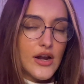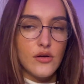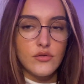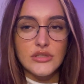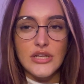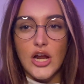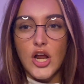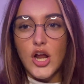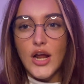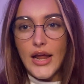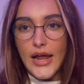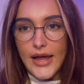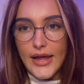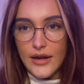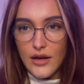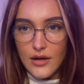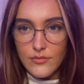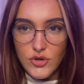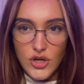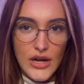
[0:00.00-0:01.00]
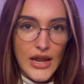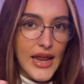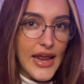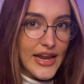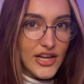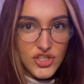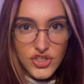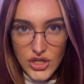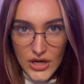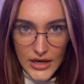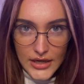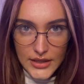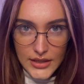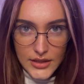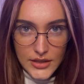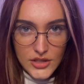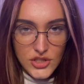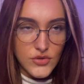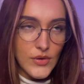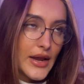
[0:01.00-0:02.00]
I was like, okay, I'm gonna extra clean
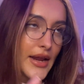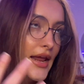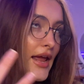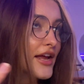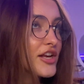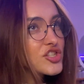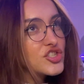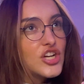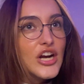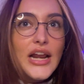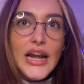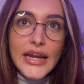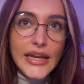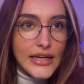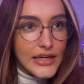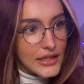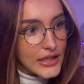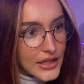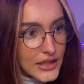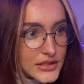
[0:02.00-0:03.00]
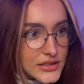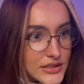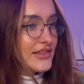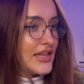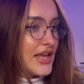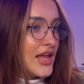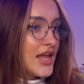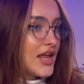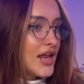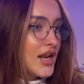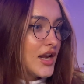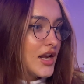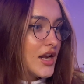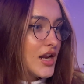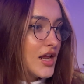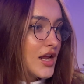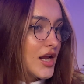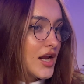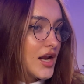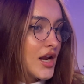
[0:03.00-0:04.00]
it. So I extra cleaned it,
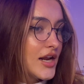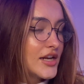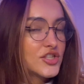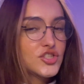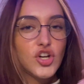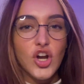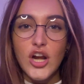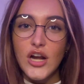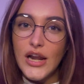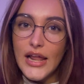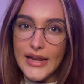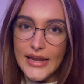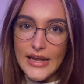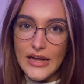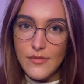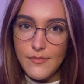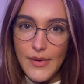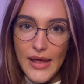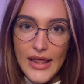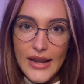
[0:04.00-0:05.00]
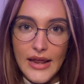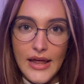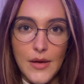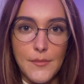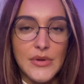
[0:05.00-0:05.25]
then it started like getting better.